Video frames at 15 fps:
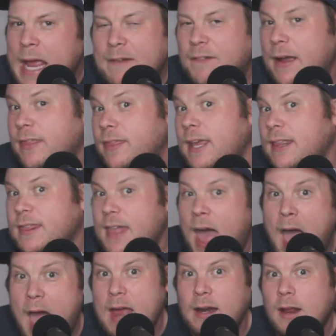If I think
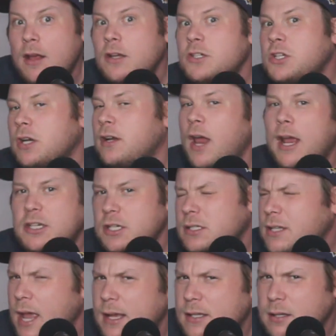that, shouldn't I
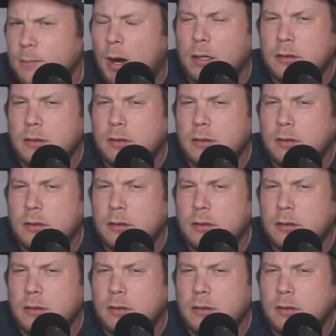just take some